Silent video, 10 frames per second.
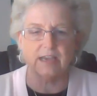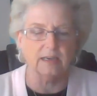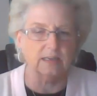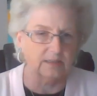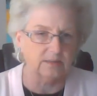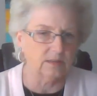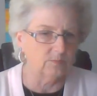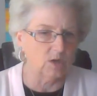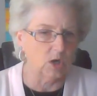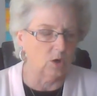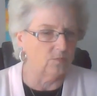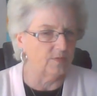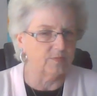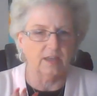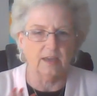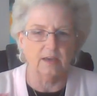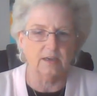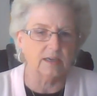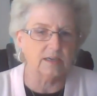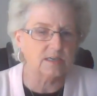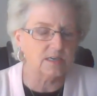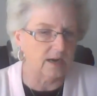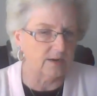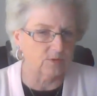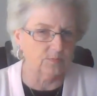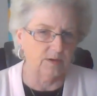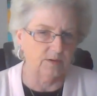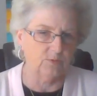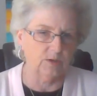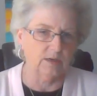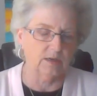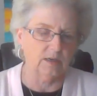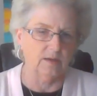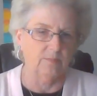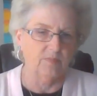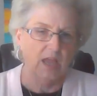and let them know that they can never be free again.